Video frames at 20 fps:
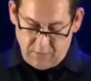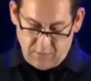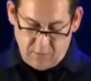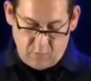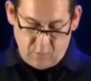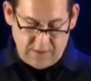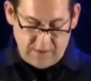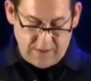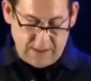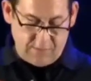
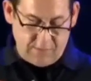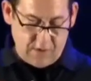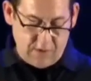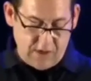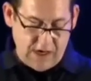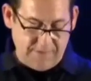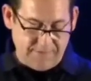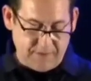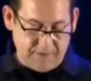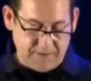When I
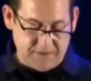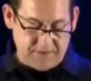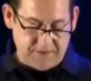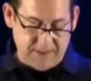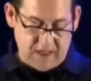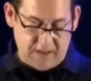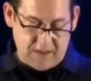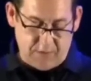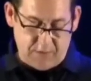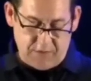arrived at the
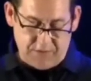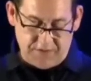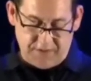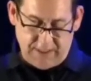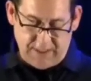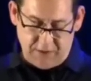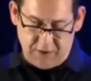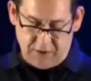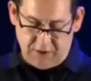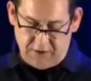South Pole
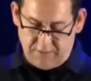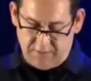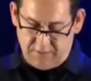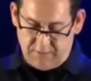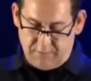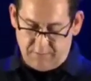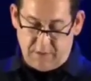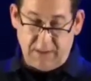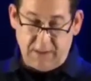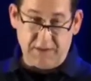Station,
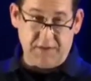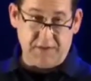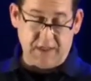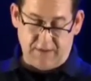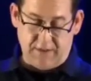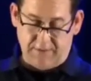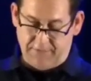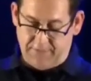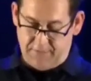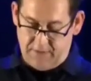
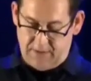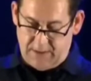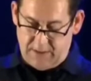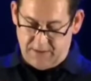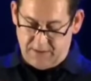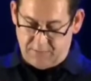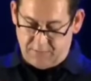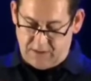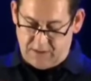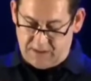myself
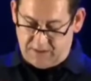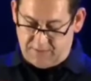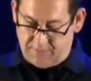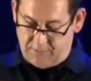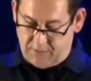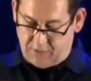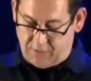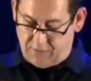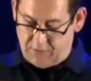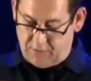and the rest of
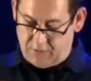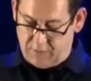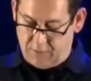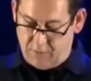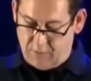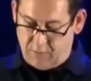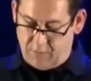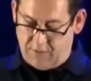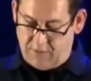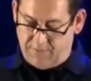the crew
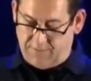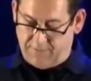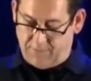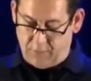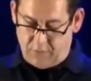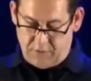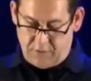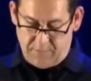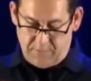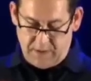were
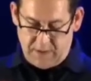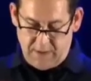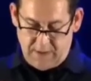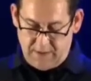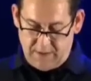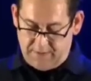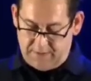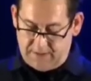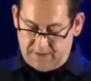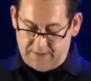informed
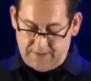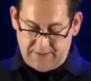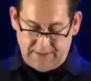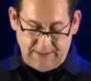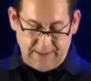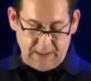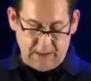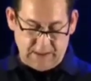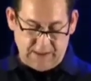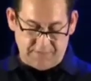that the
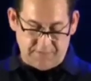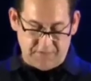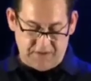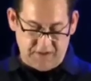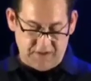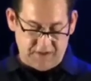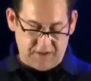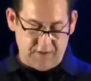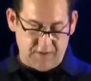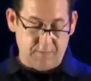ELF
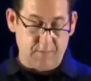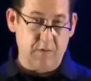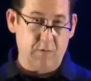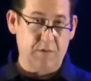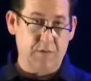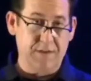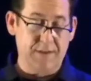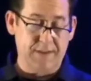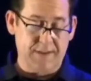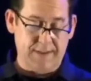system
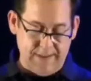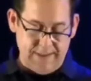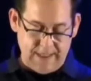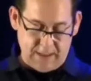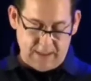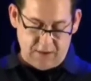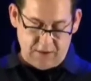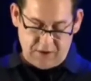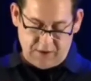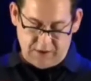was
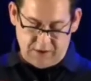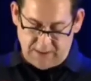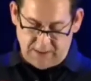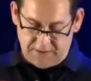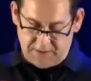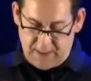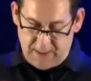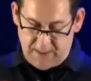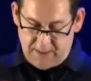de-energized,